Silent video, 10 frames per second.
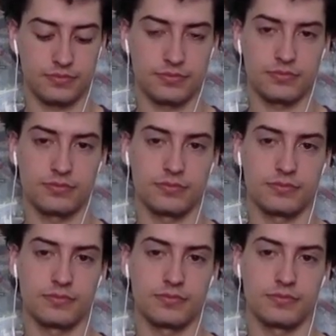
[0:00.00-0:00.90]

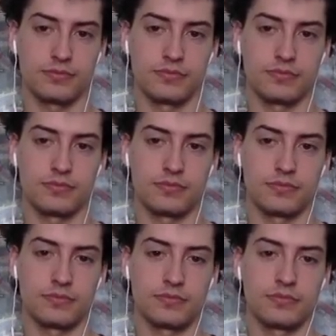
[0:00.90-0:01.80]

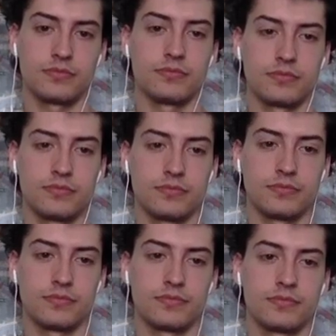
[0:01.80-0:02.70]

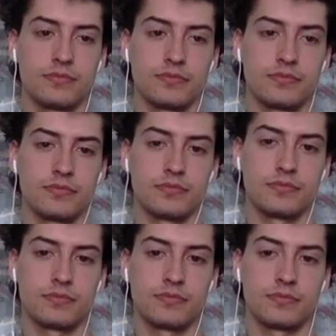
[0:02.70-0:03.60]

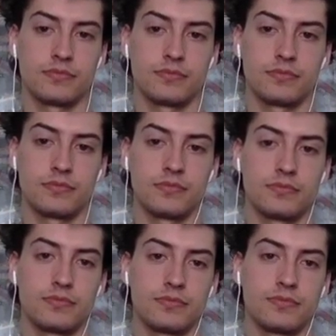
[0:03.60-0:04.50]

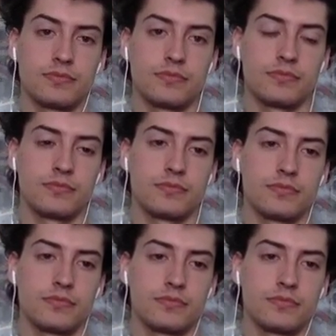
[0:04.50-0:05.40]

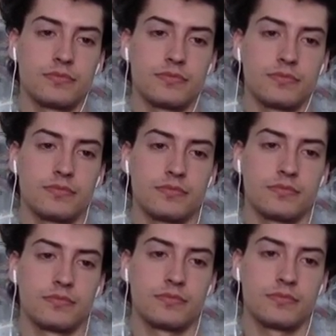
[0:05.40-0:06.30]

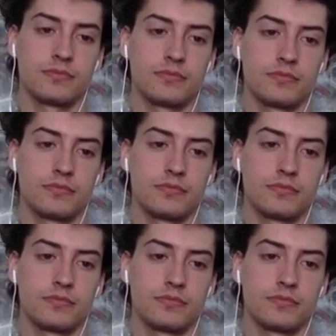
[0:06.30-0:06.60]
[no speech]